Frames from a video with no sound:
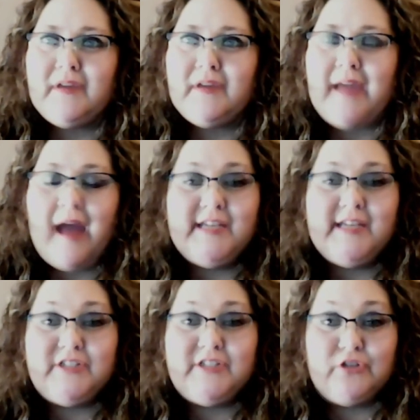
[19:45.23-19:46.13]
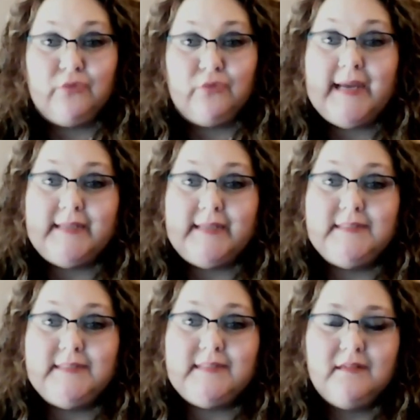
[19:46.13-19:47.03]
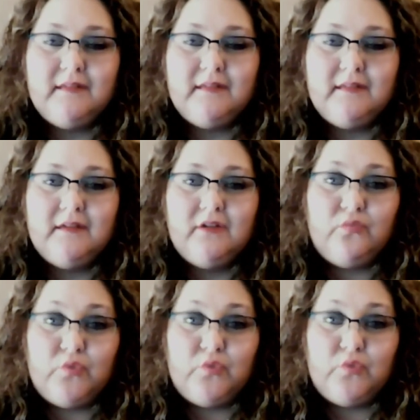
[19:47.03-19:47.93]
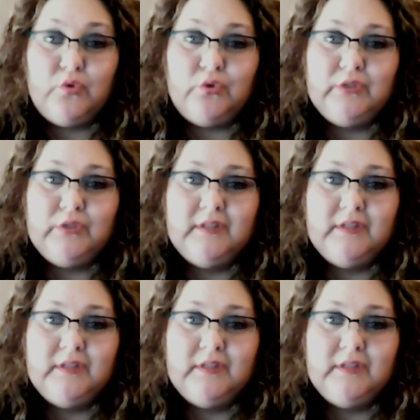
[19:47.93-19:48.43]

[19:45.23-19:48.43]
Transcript: how he degrades rural